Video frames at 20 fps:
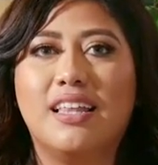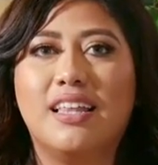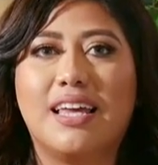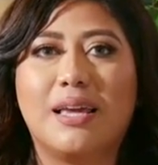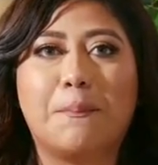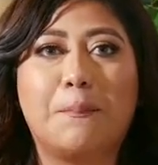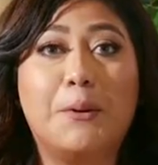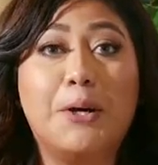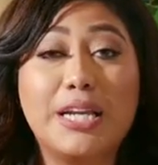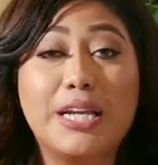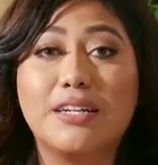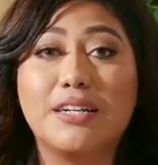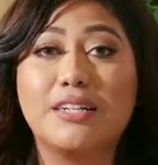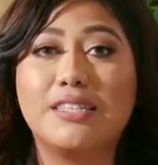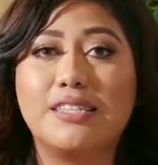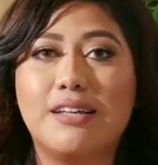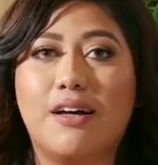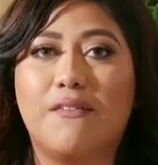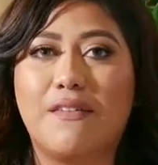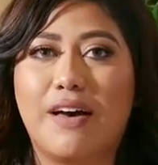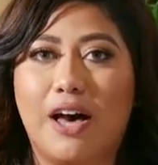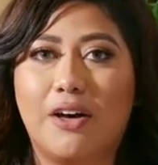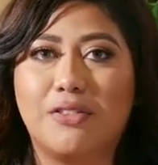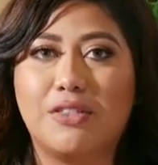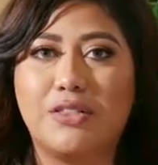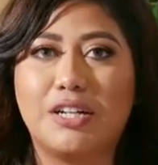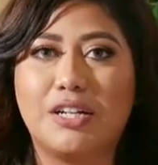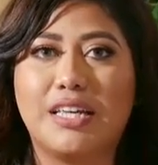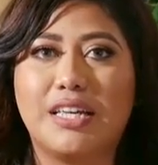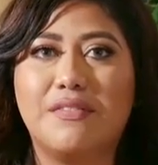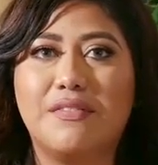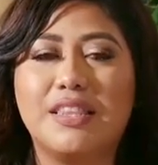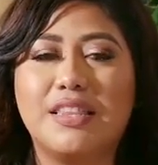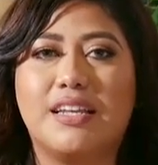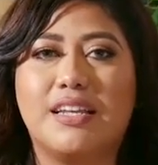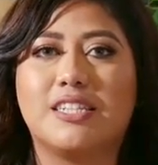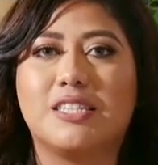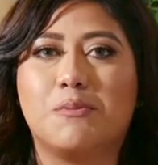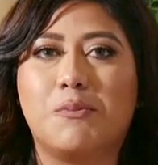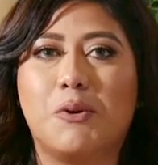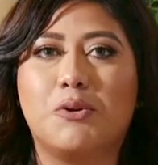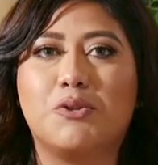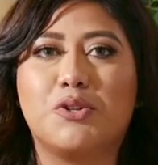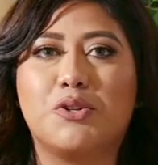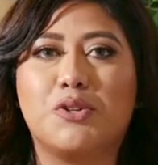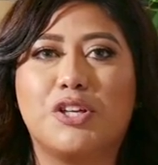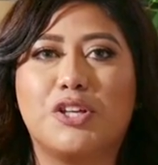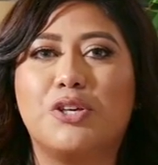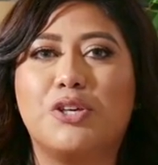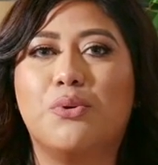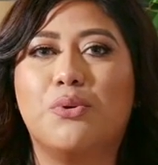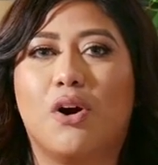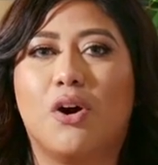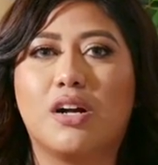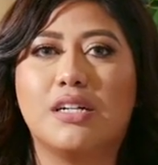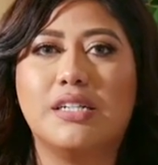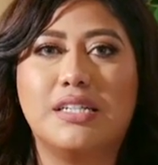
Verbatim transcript: like putting yourself out there, giving that exposure that you are